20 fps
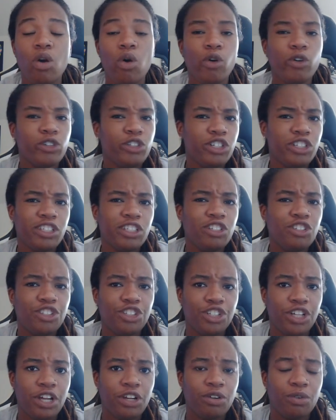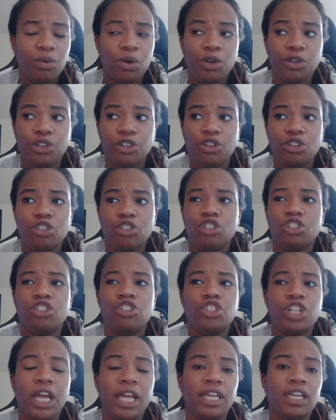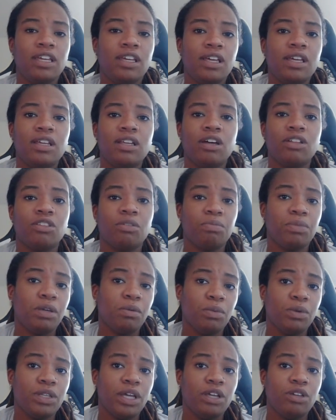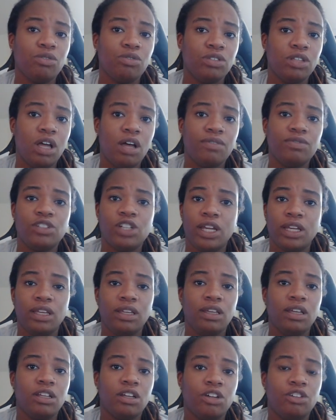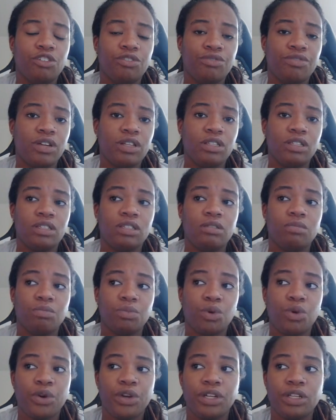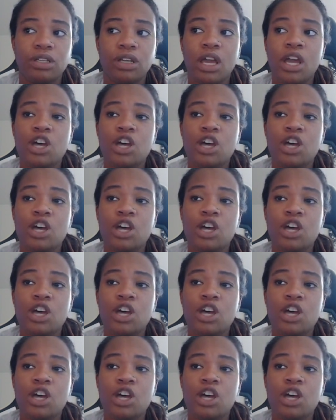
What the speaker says: or just in general, you know, just checking in on the people that you love, checking in on your friends is important,